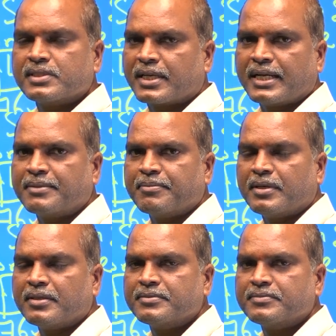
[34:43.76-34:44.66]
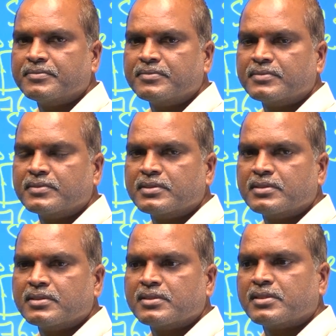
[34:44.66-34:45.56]
Right, ma?
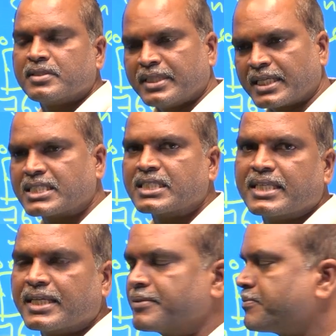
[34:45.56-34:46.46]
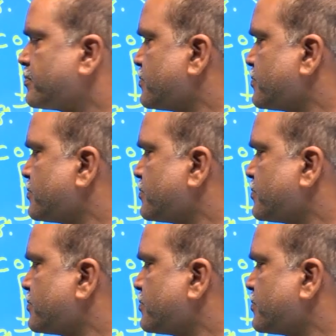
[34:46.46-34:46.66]
Next thing.